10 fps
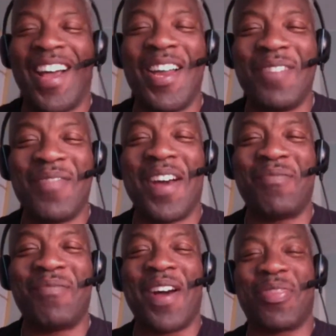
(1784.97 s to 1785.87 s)

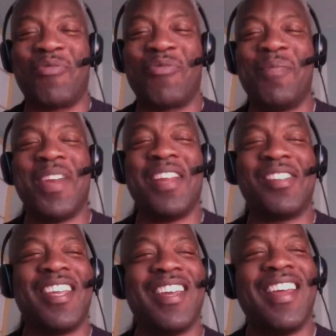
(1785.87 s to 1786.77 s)
about 3 minutes
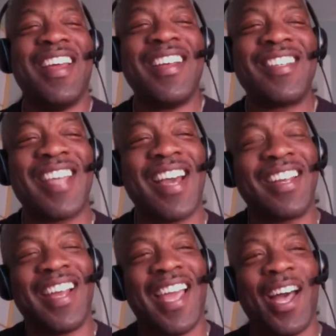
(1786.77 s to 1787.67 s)
in, sounded
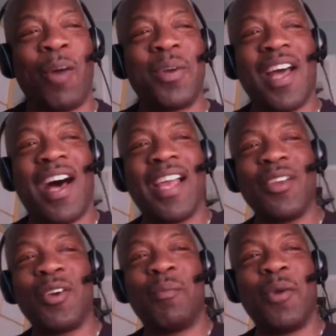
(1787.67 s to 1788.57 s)
like Albert
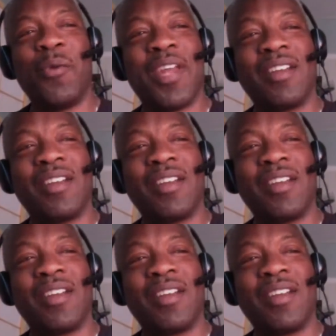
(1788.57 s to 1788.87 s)
Eiler, but without the